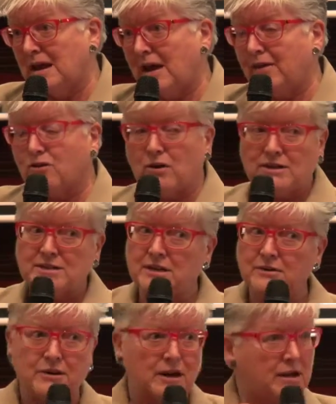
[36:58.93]
and the
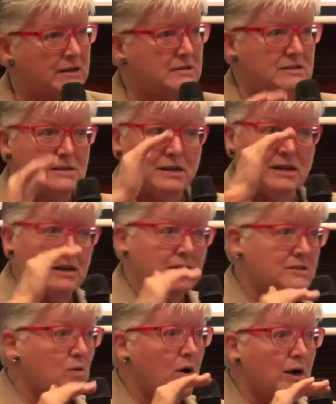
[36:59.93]
criteria is
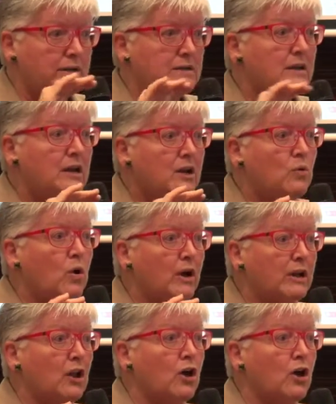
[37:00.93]
quite